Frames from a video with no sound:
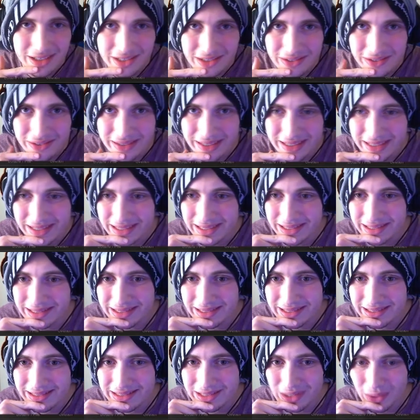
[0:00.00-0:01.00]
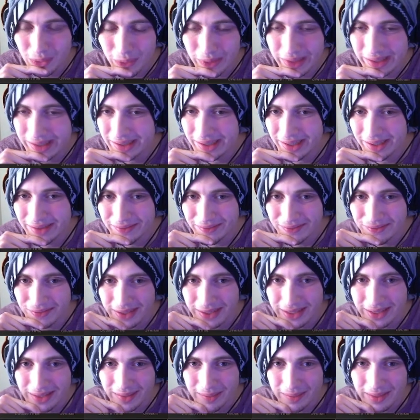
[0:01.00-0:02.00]
grenades to win a
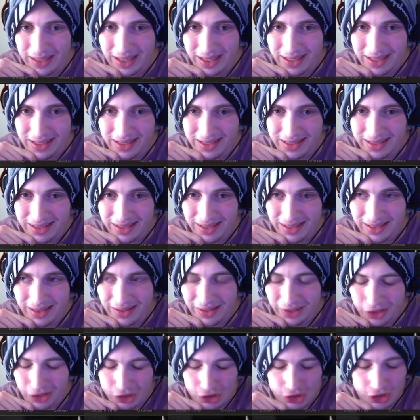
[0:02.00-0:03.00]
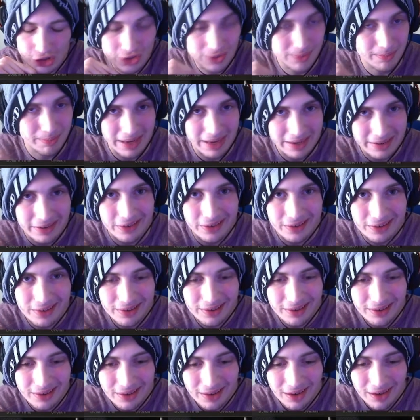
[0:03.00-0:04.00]
gunfight because they're just better.
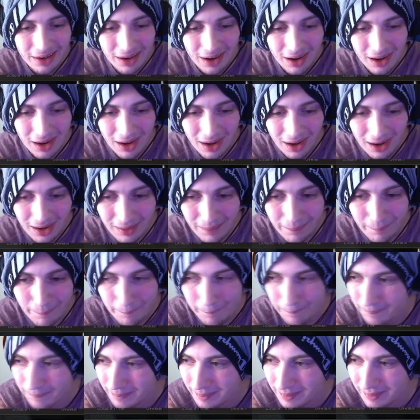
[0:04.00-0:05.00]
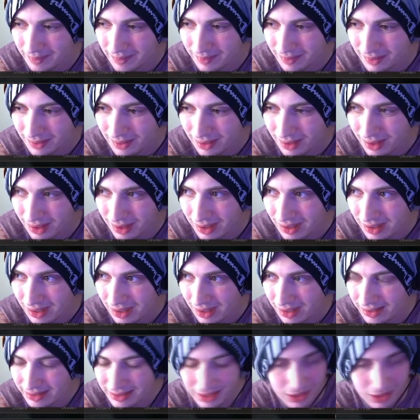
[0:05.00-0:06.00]
Um,
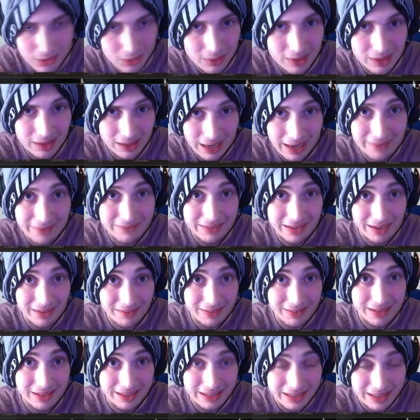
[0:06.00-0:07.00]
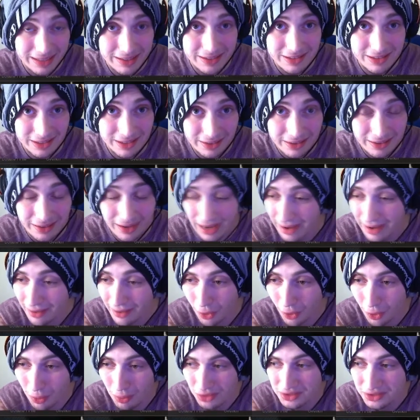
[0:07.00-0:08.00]
I'll tell you what, I've definitely needed stun.
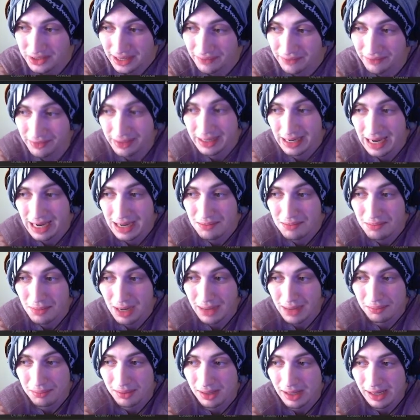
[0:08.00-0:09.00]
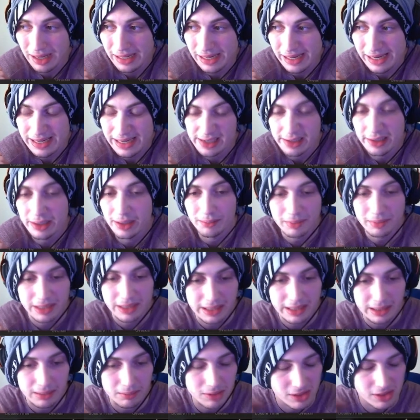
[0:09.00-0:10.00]
Almost every game I play, I end up
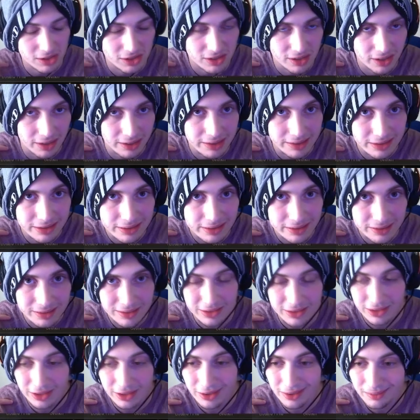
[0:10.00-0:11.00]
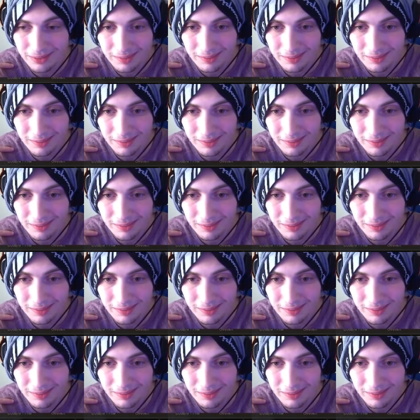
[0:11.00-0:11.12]
needing my stuns. So,